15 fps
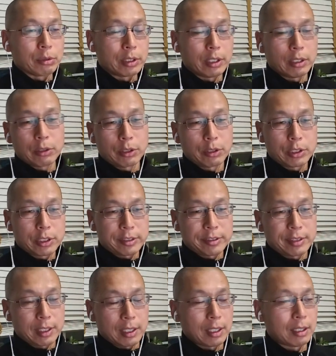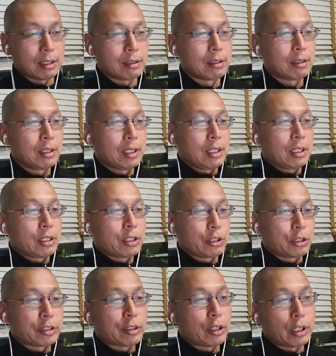You're just
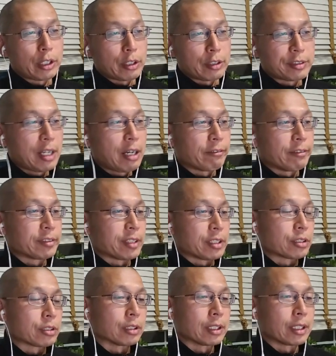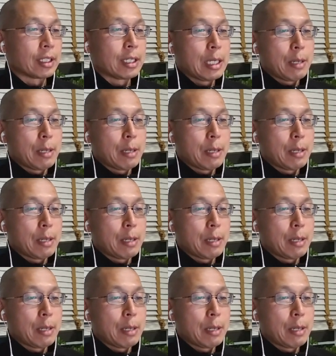hurting yourself essentially.